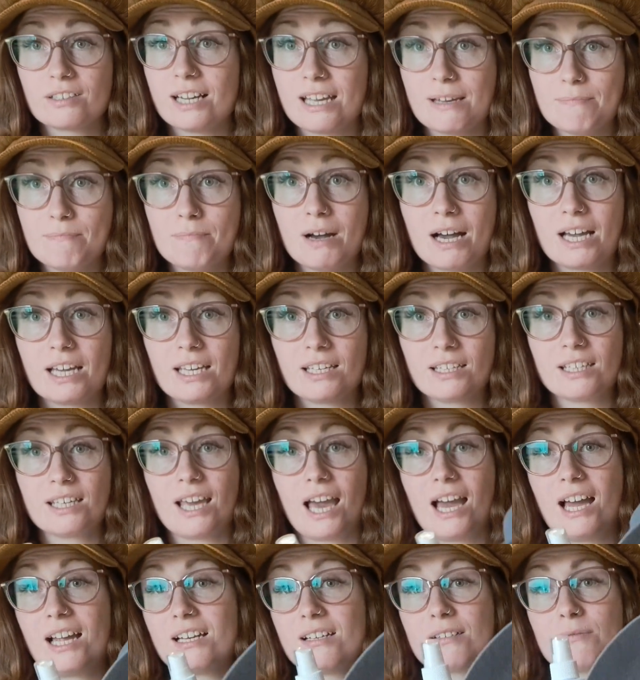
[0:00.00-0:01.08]
It might,
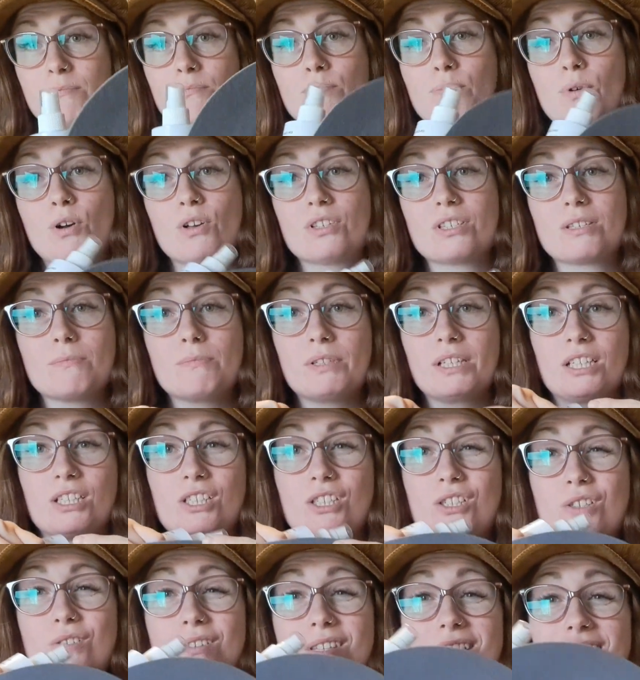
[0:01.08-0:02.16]
and possibly to
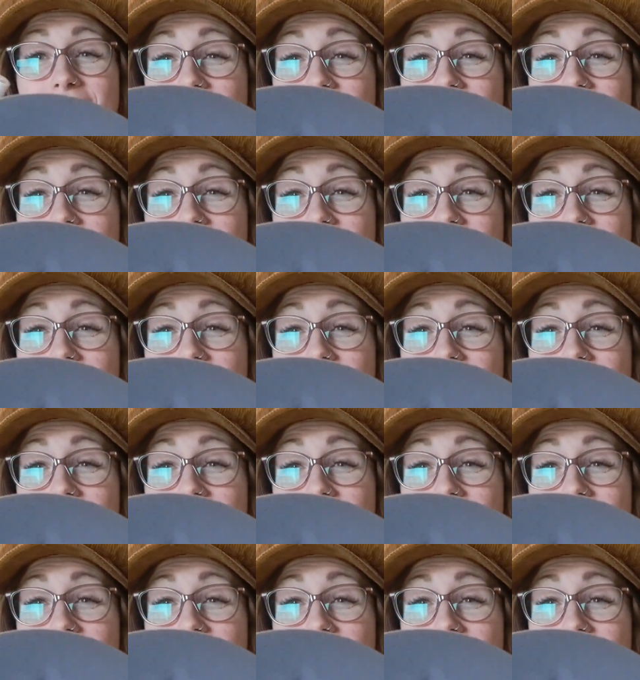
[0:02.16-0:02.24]
do the